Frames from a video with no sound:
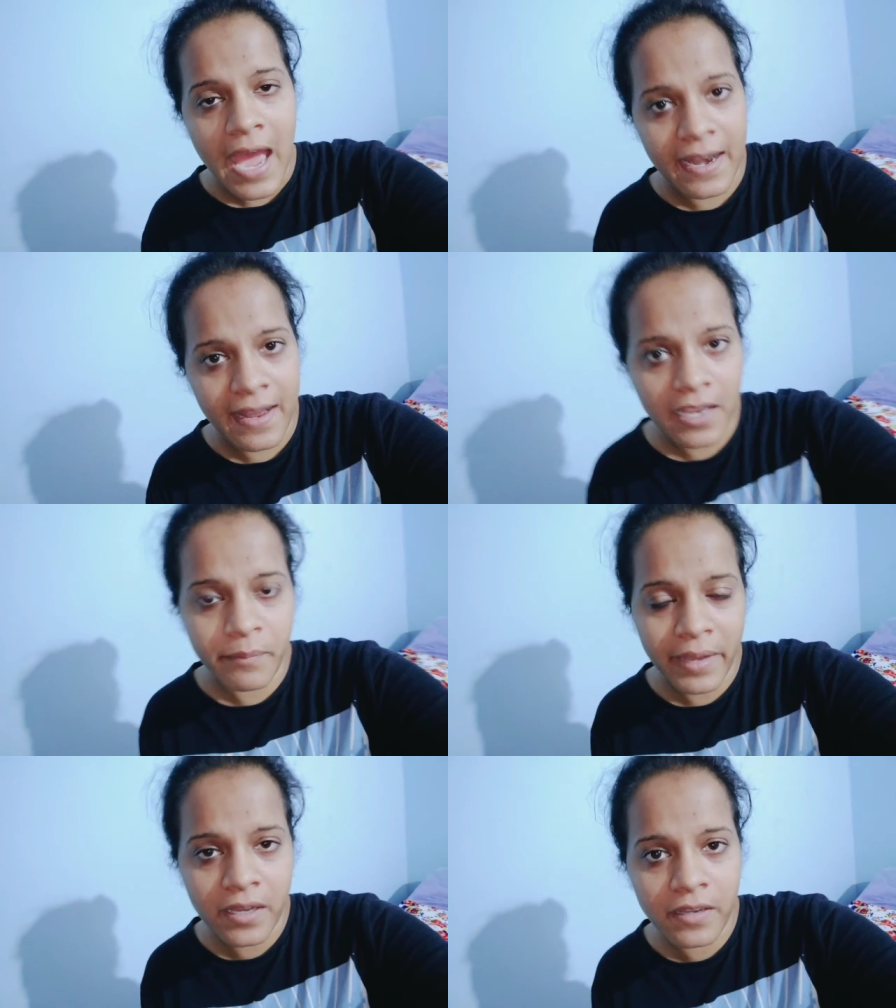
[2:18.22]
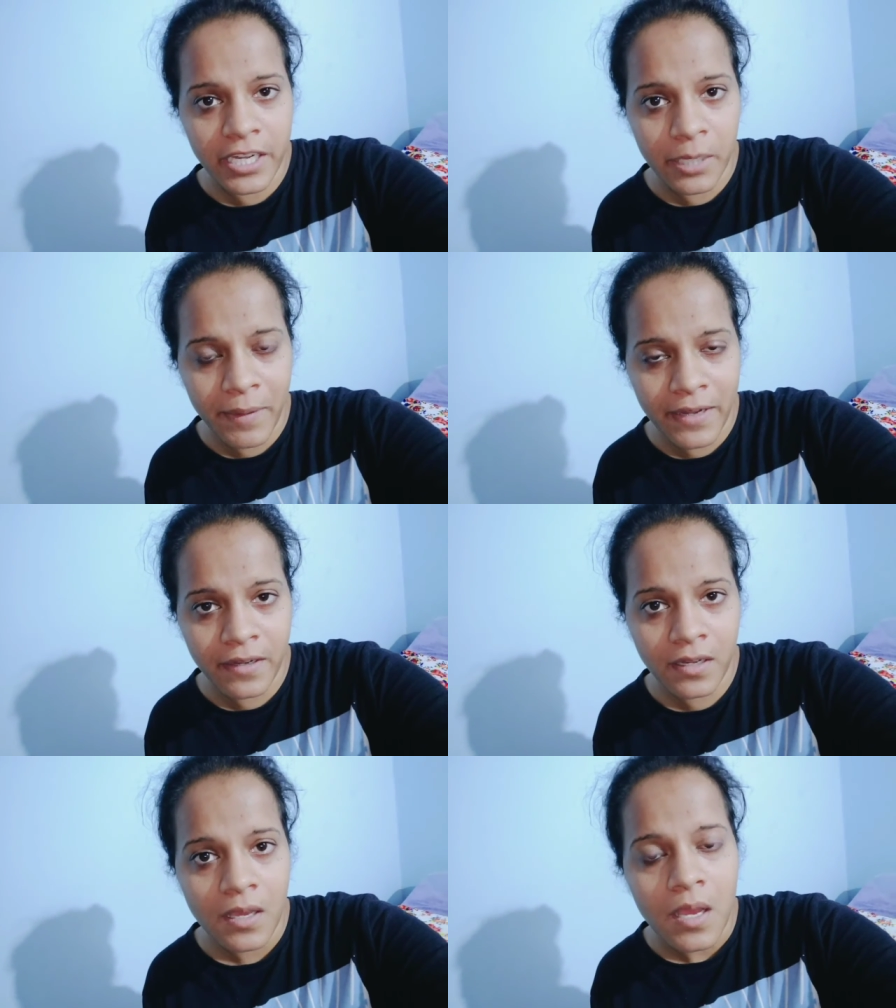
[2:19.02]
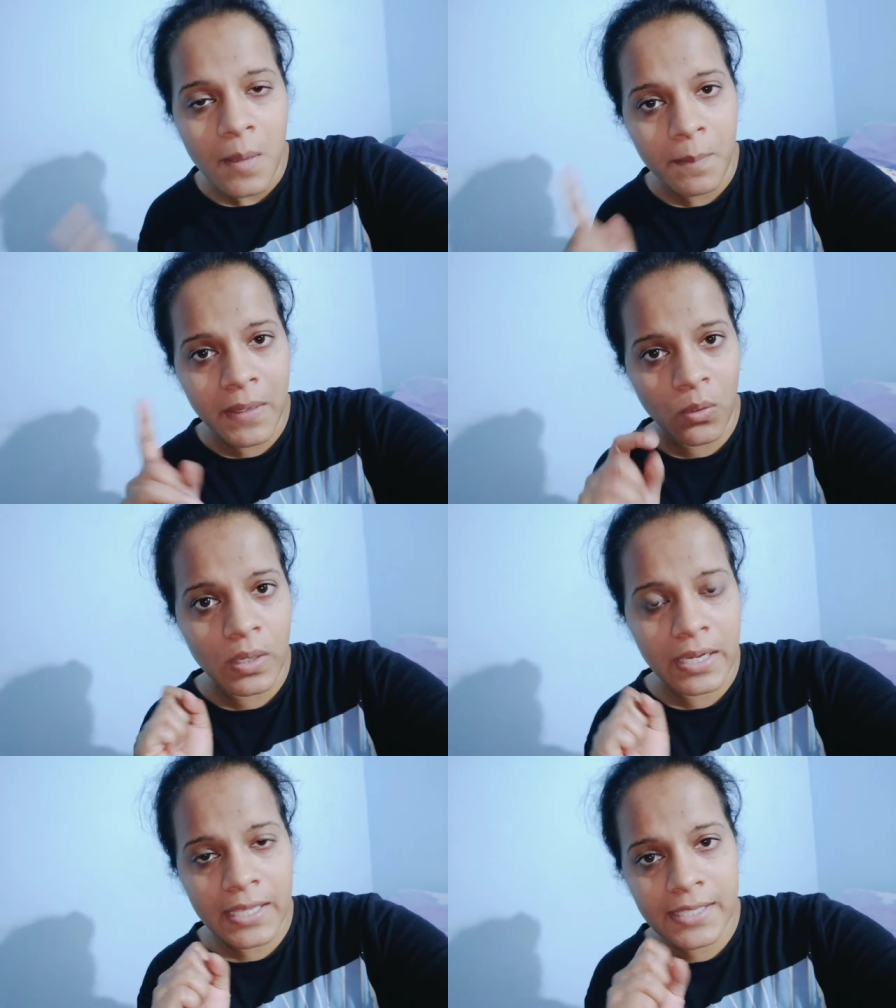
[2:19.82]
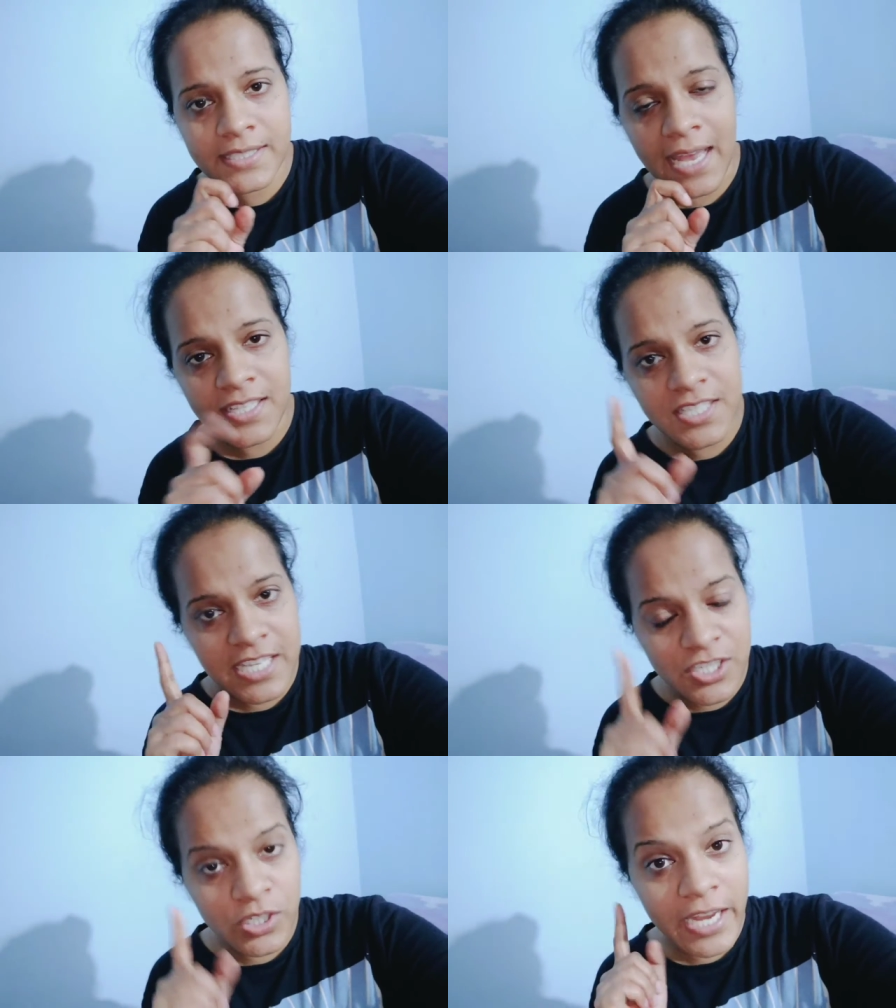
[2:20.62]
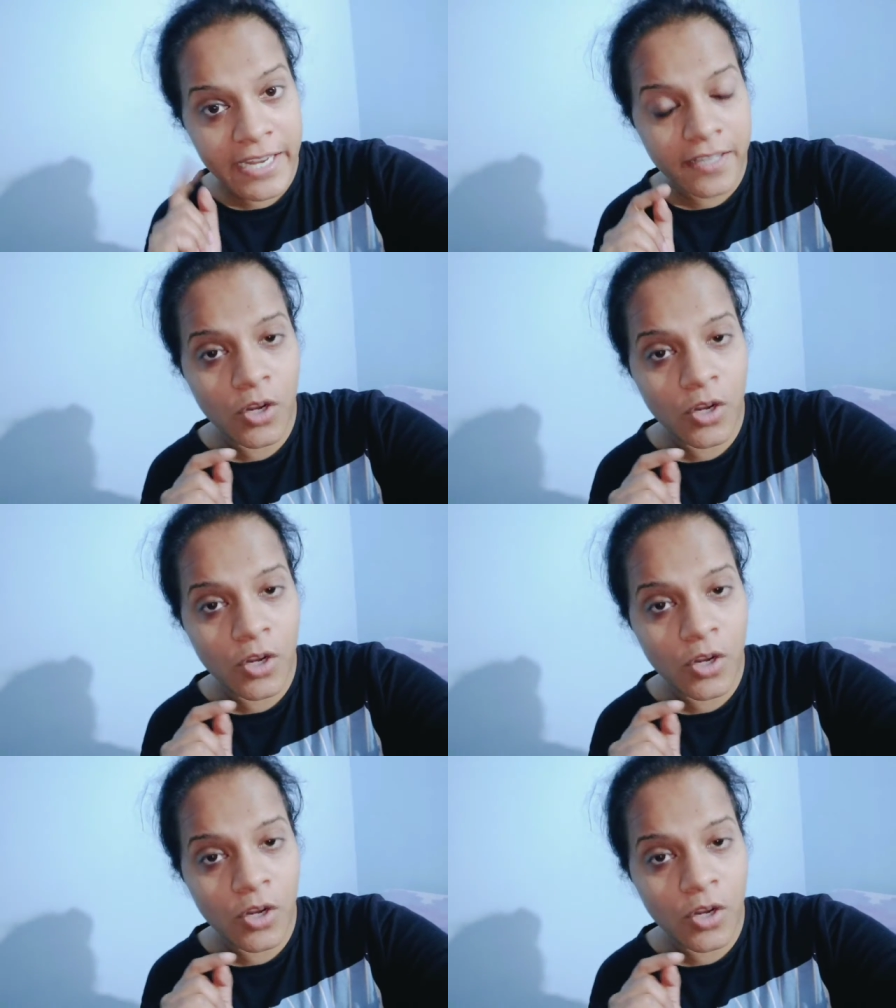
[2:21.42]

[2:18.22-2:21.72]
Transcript: and i can make her independent but only challenge is i should get her